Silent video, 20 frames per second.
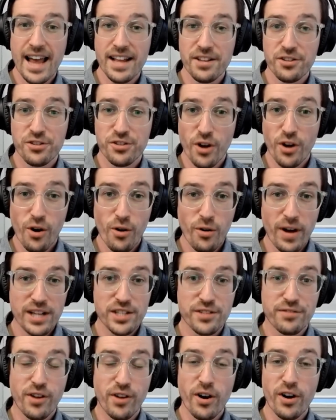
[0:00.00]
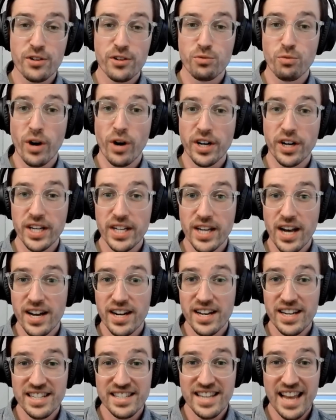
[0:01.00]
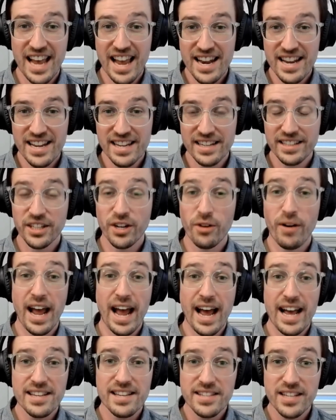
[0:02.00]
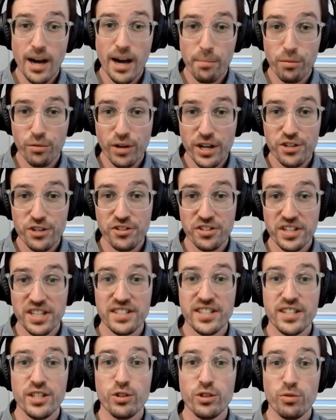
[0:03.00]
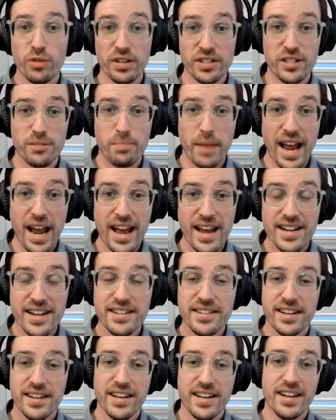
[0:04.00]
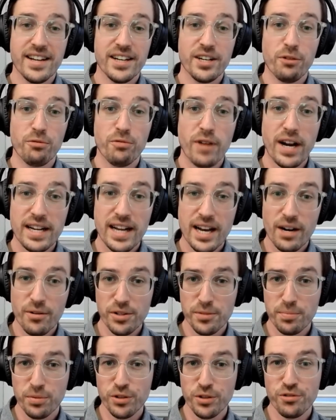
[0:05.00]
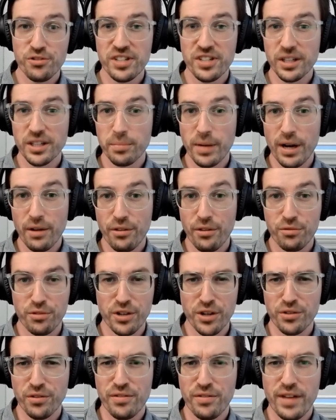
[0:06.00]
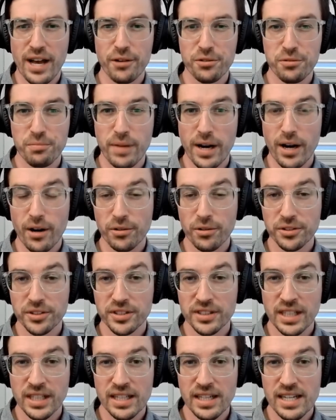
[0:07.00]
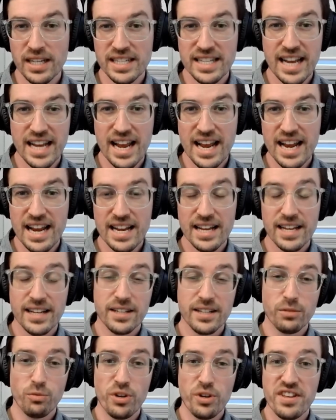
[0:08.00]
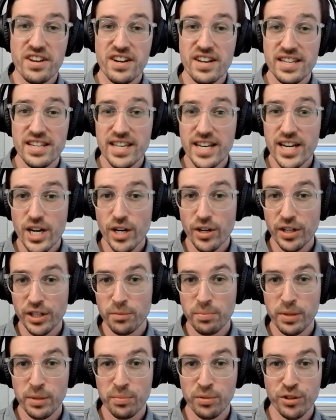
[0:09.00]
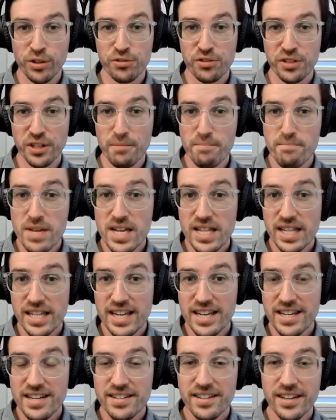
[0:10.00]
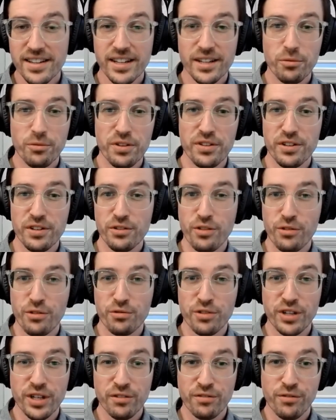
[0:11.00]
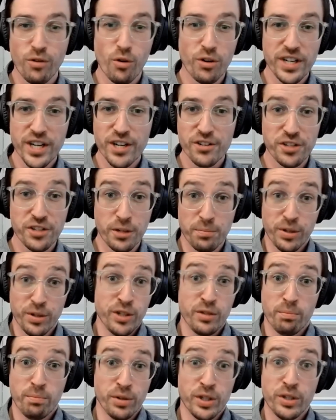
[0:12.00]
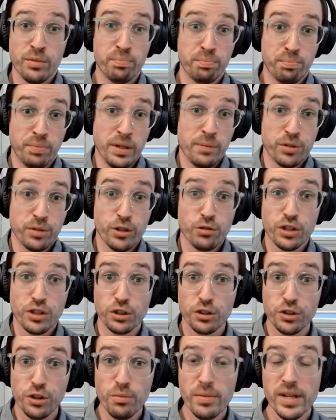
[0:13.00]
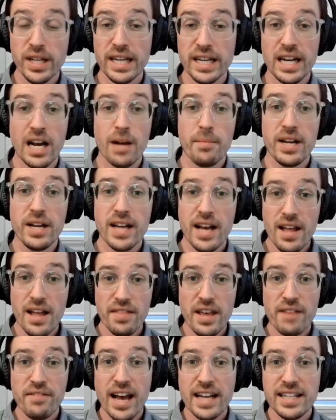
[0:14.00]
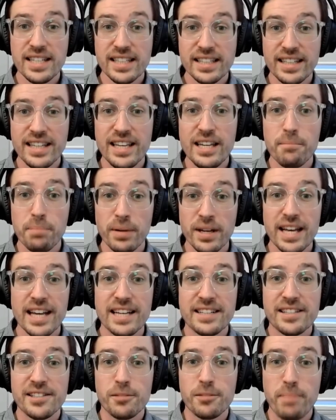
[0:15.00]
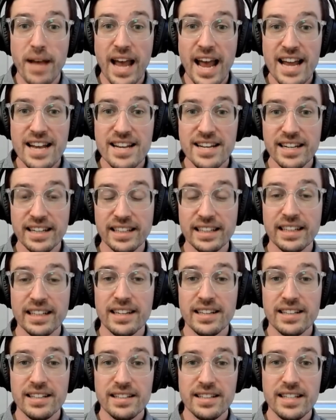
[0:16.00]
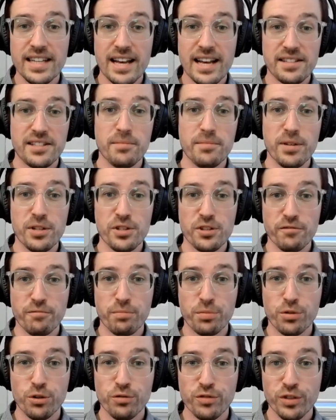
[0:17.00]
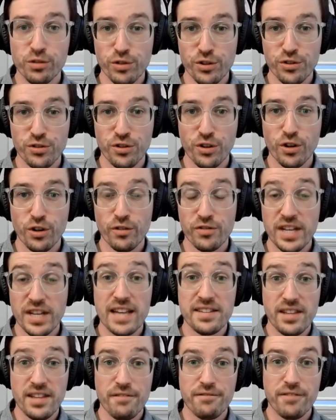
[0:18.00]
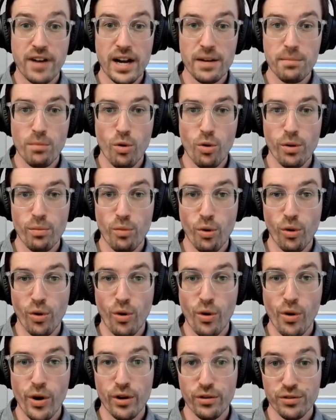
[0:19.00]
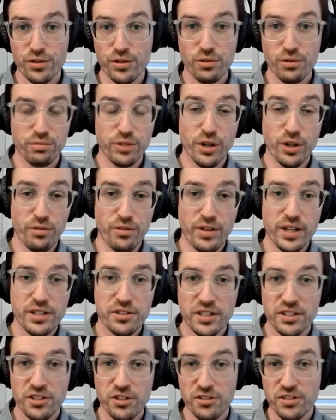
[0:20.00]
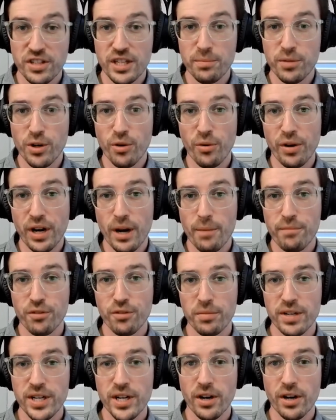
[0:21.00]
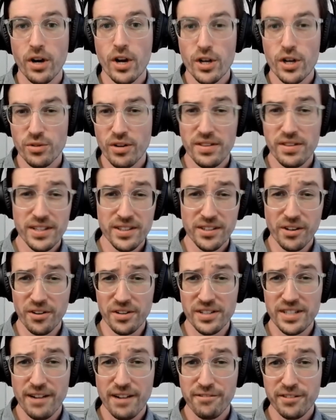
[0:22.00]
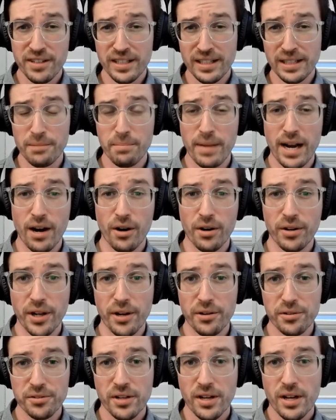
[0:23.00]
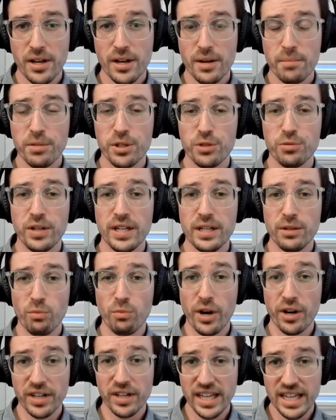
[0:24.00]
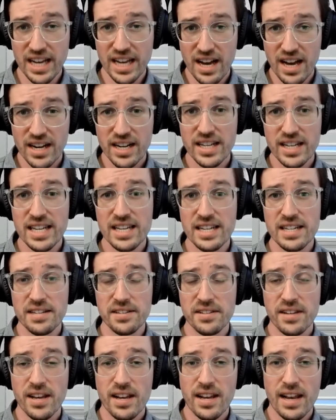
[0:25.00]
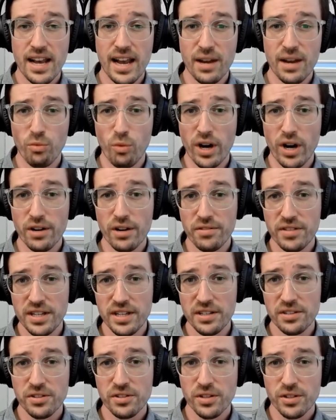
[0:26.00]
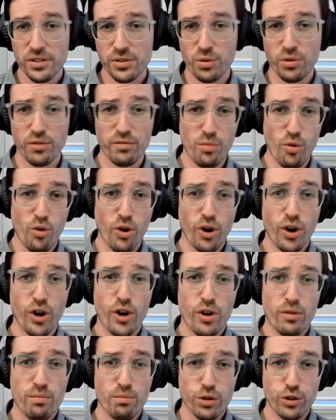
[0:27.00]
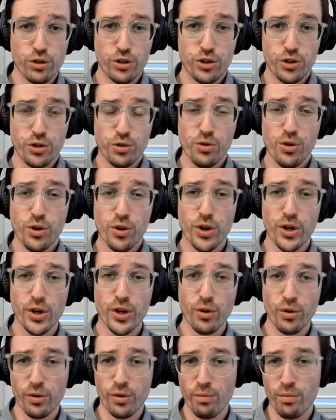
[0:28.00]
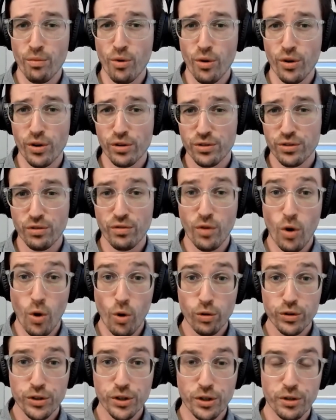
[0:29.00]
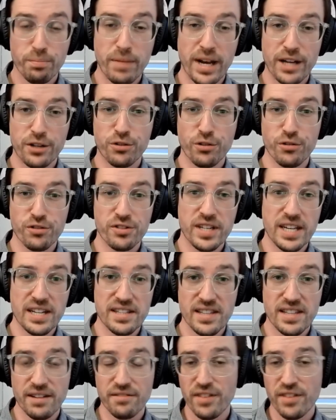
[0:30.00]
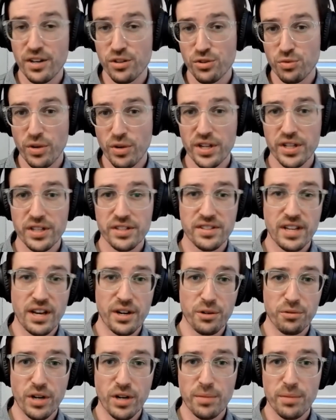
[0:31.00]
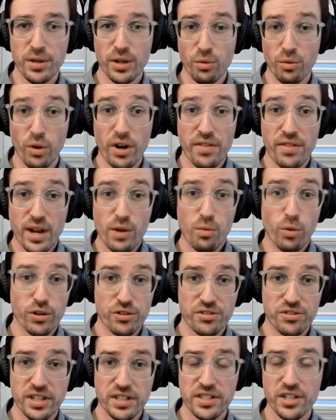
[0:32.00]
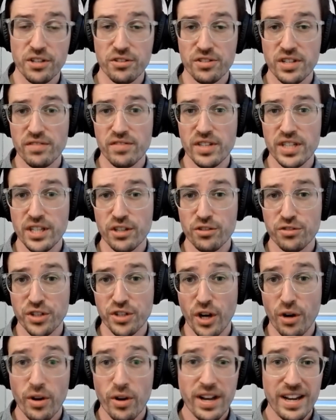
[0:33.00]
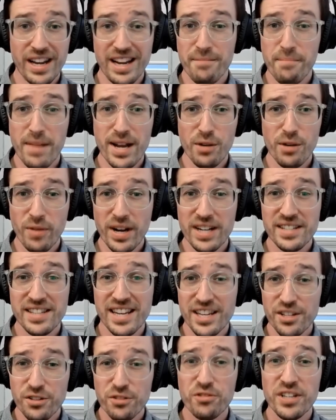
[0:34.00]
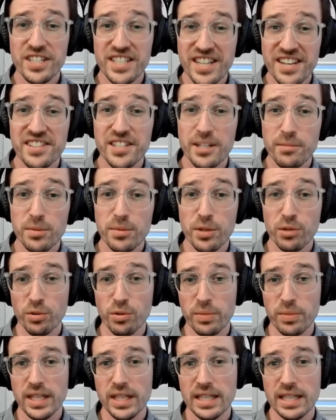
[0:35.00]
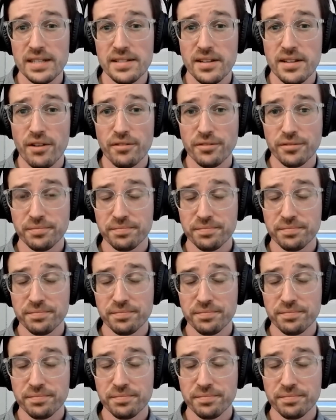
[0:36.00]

So as far as where Guyana is headed, you know, as the operations continue to expand, you know, right now it's producing about 300,000 barrels a, uh, a day Within a year, it could be producing a million. Wow. Within three or four years, it could be producing two million. I mean, wow. they've had to keep expanding the estimates of proven reserves as they find more and more oil. So, you know, things could just keep going up from here. So, I think there are definitely parallels between where Guyana is and where these sort of more mature or more sort of older petrostates like Venezuela, Saudi Arabia, where they were 60 or 70 years ago. Wow. In many ways, history does seem to be repeating itself.